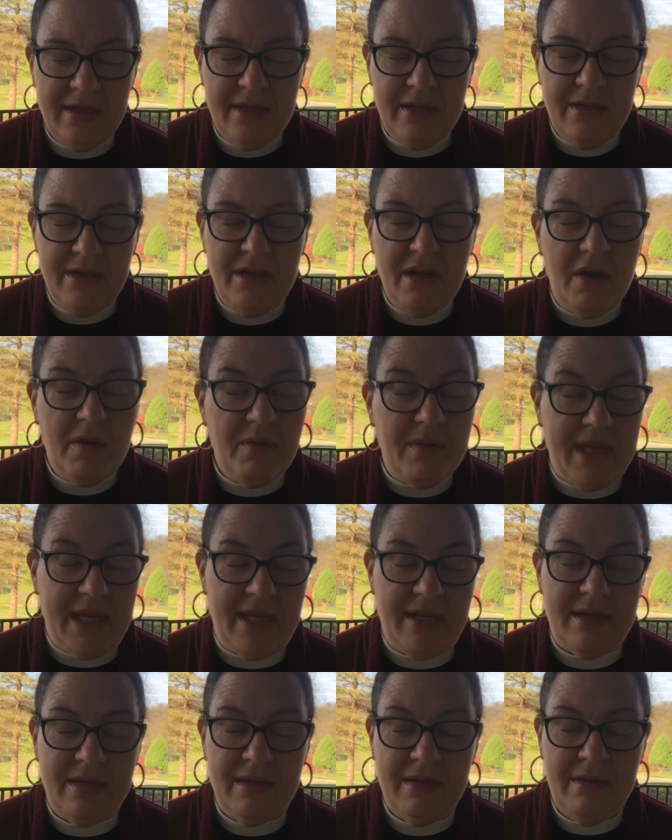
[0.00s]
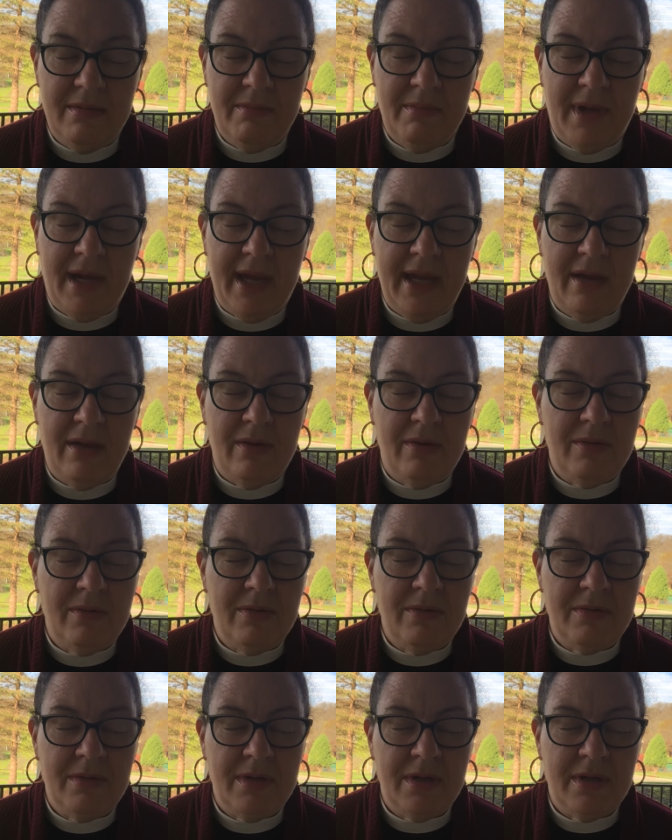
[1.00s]
knowing, my
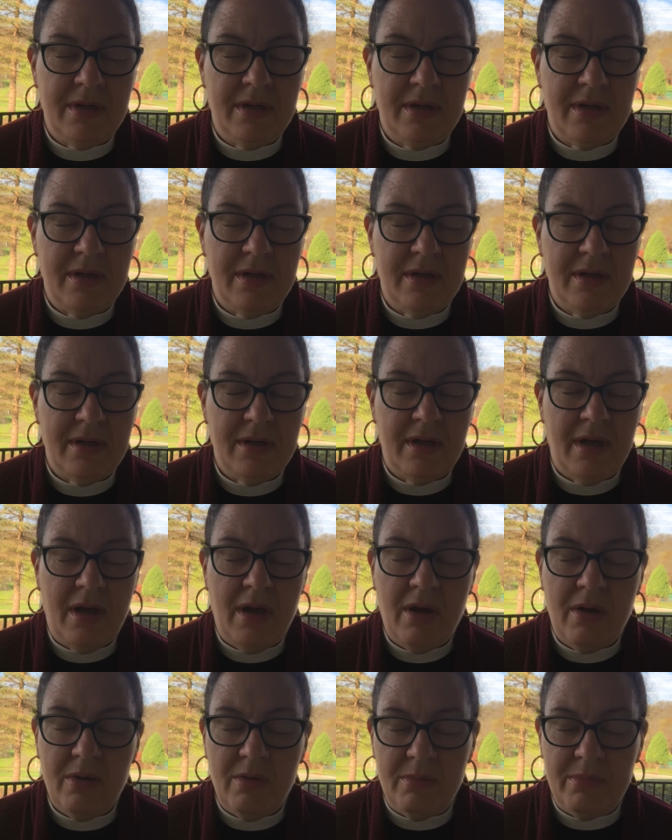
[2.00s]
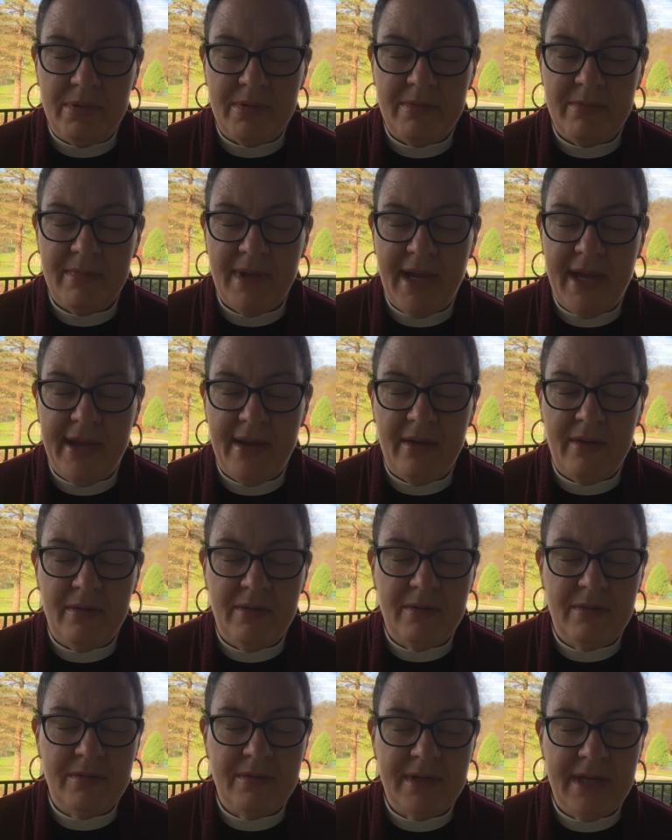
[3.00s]
own hope, my
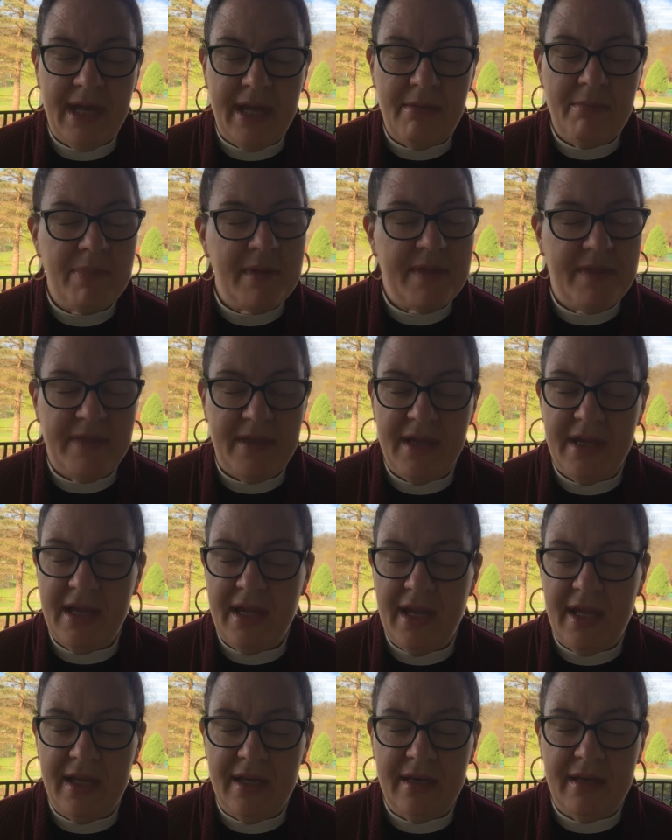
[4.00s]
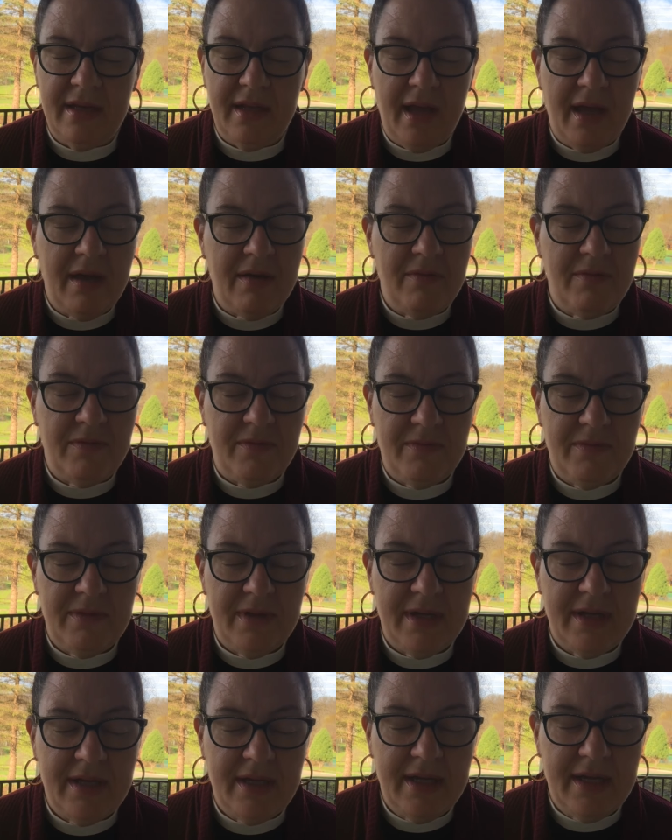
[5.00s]
own empathy and love
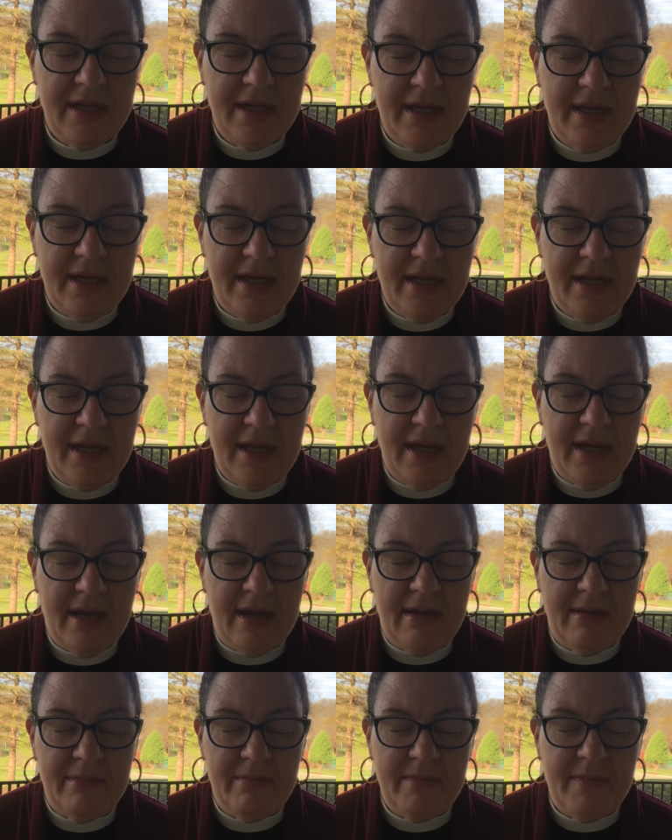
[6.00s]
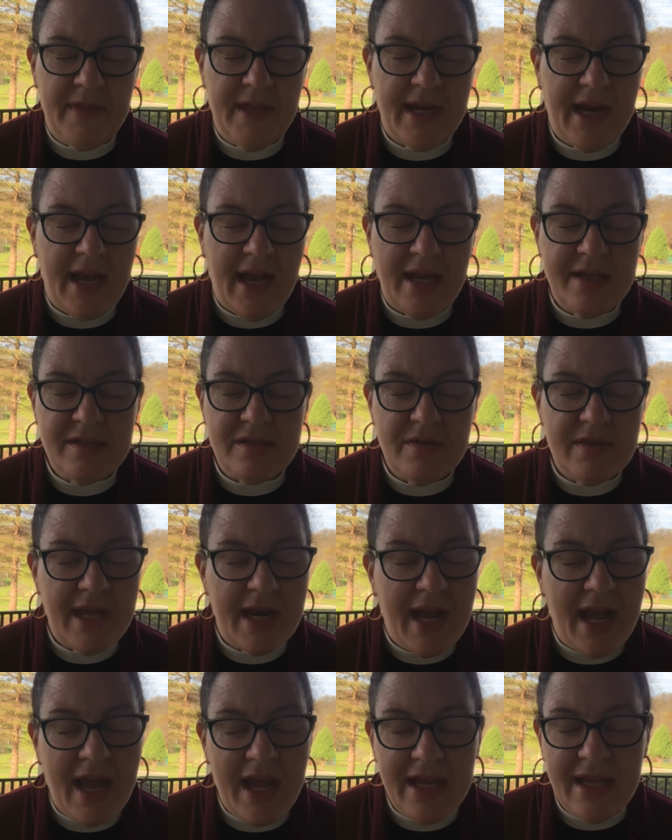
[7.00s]
um, that so that
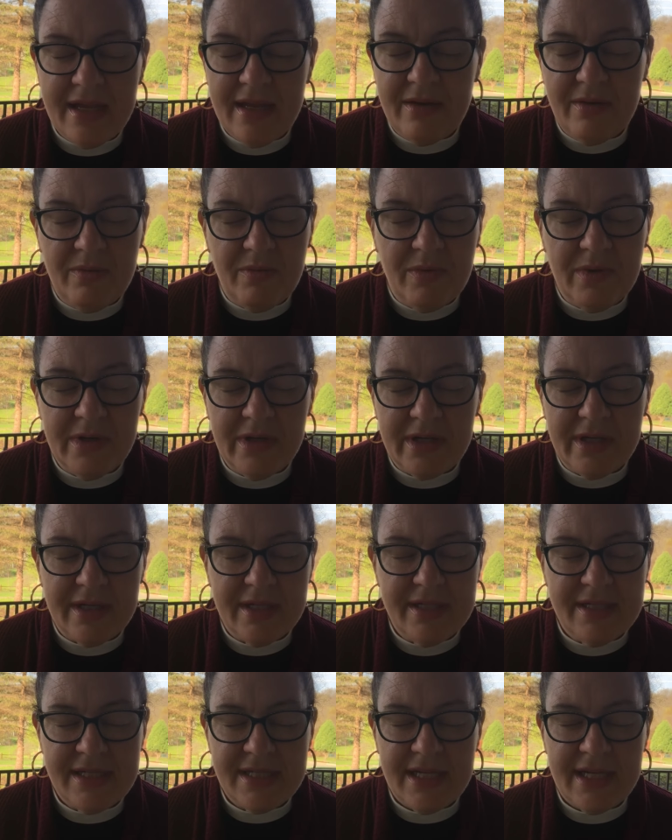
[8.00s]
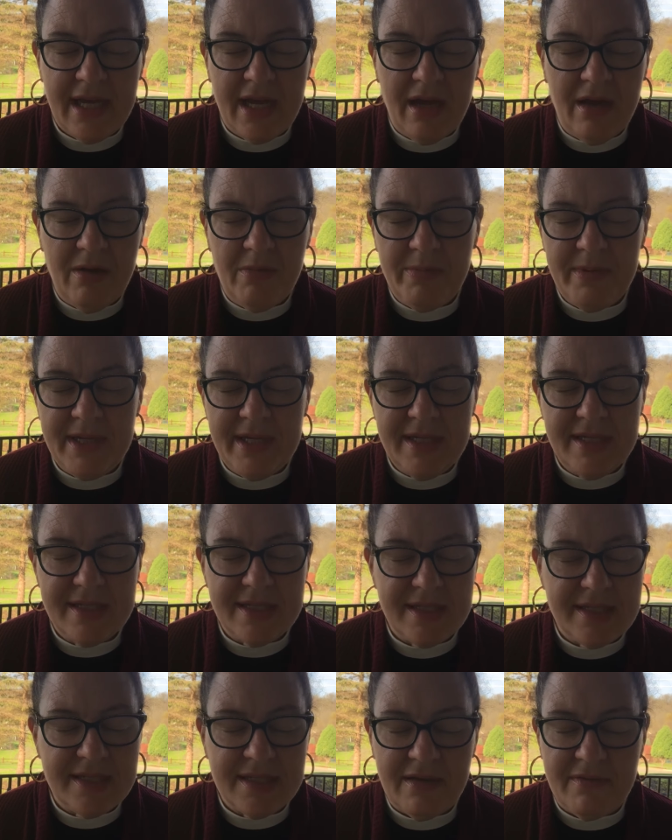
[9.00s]
I can work to help ease
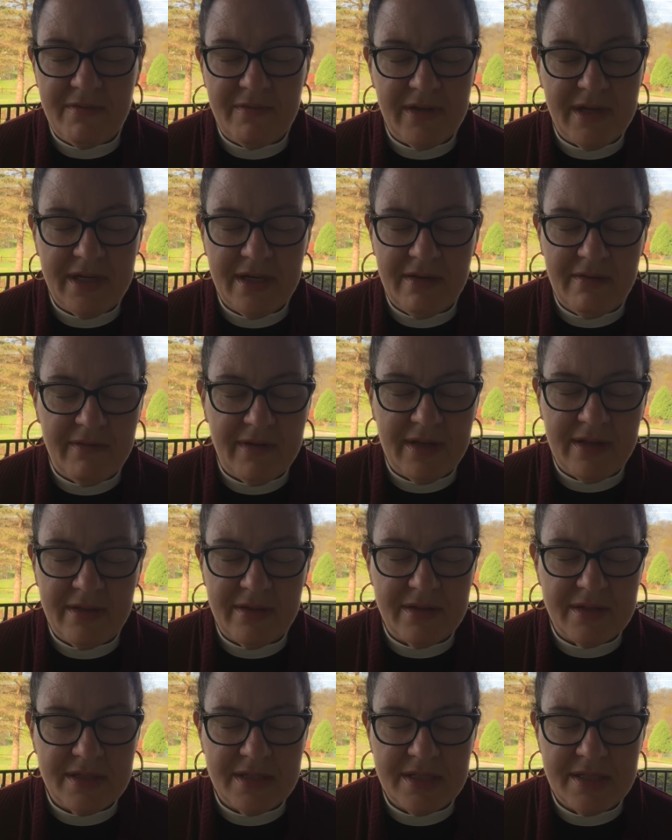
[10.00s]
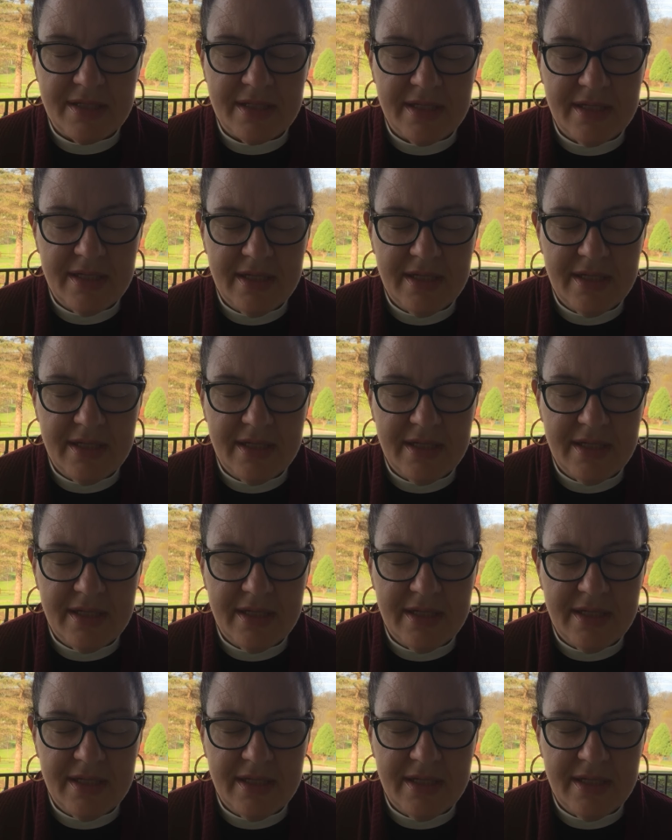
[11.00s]
the suffering of others